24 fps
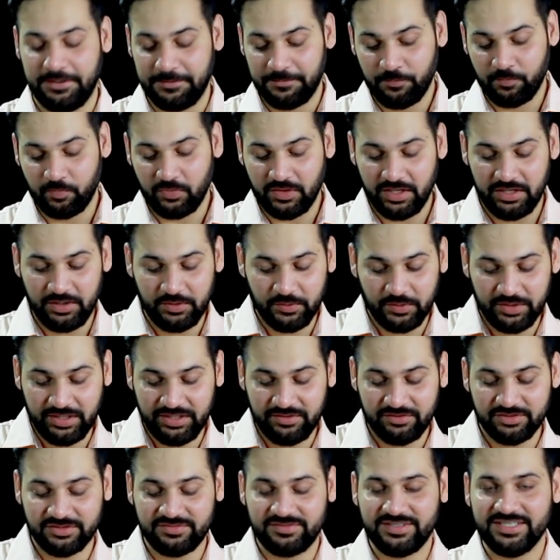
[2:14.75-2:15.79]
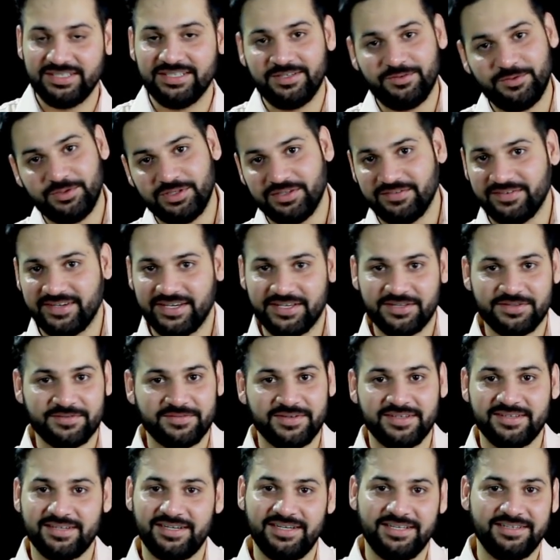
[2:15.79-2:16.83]
in 2015 the notification
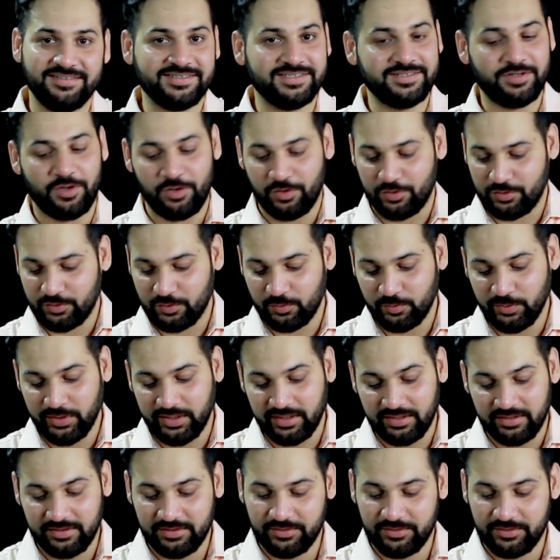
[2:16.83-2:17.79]
was released in october